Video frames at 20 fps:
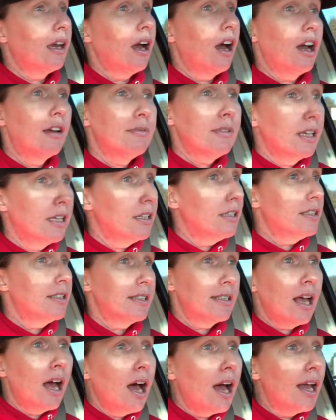I'm going to
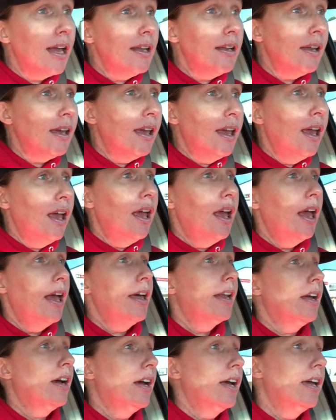decide.
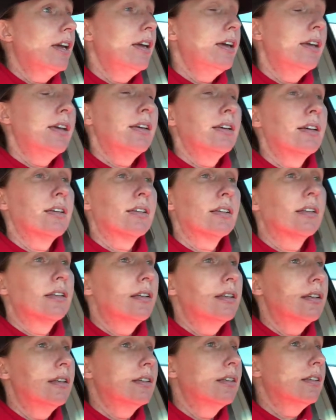And I
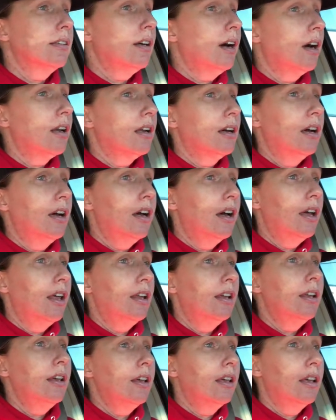got
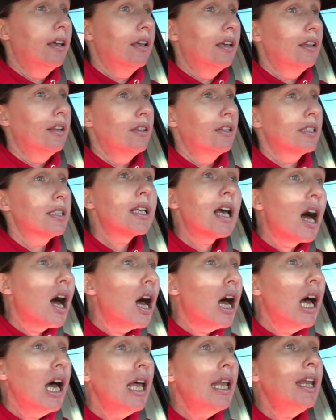on the
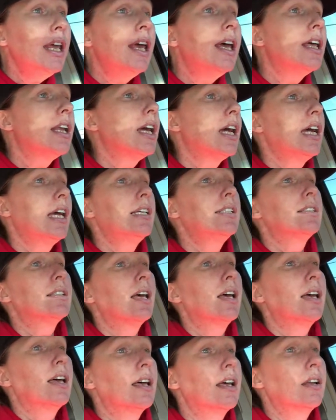Zon and I
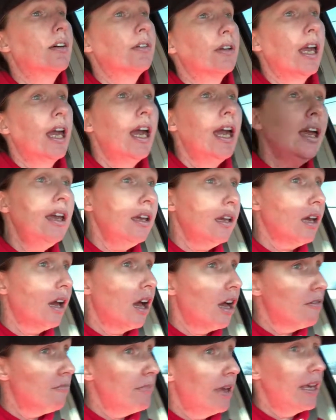said, okay,
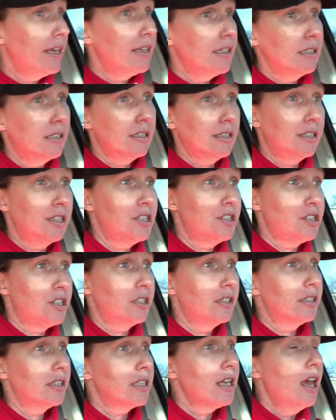I'm making
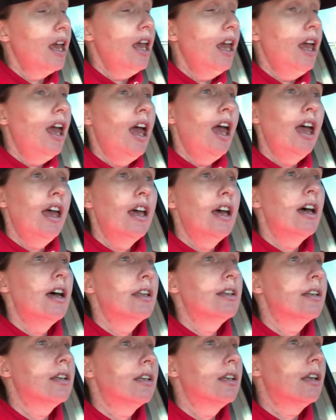decisions.
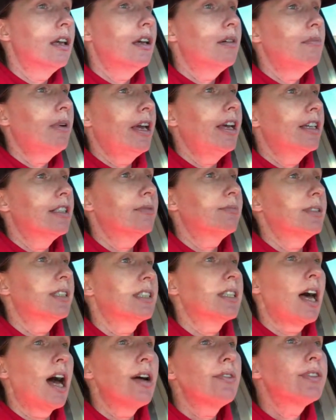And my husband's
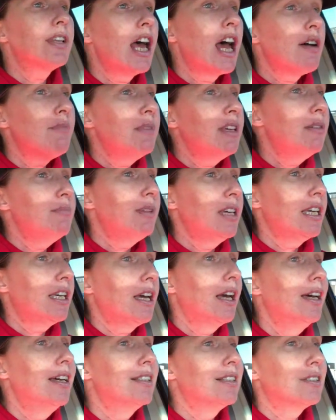laughing at me
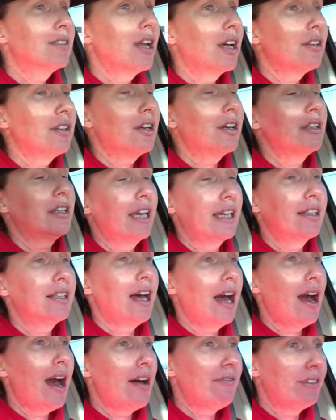because not like
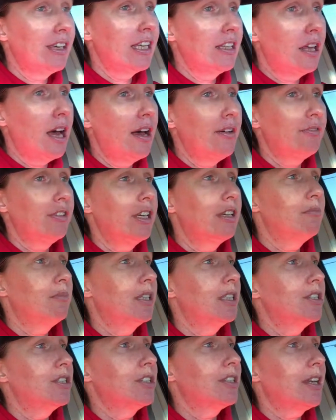laughing,
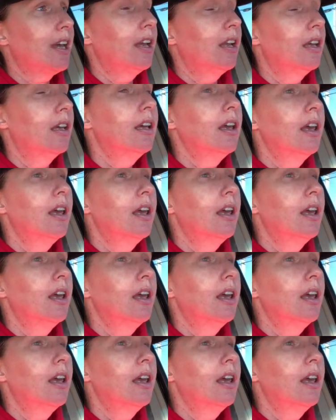but just kind of,